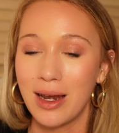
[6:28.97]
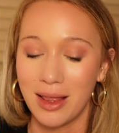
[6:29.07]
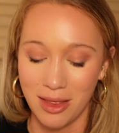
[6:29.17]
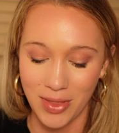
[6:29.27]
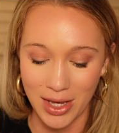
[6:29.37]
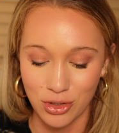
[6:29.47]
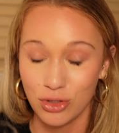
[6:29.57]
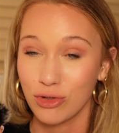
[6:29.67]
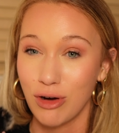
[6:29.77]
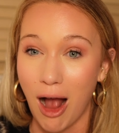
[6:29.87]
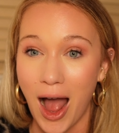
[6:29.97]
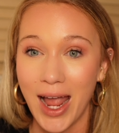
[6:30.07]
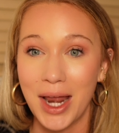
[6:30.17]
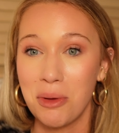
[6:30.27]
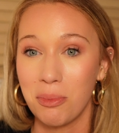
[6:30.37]
and then they just cry
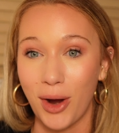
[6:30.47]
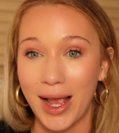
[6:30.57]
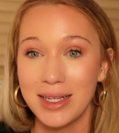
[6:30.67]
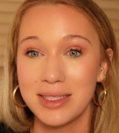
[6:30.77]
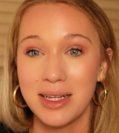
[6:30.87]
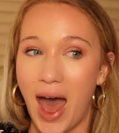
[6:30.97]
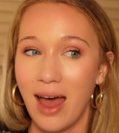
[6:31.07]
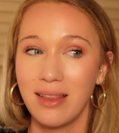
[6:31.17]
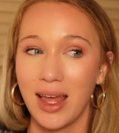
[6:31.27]
and embrace that.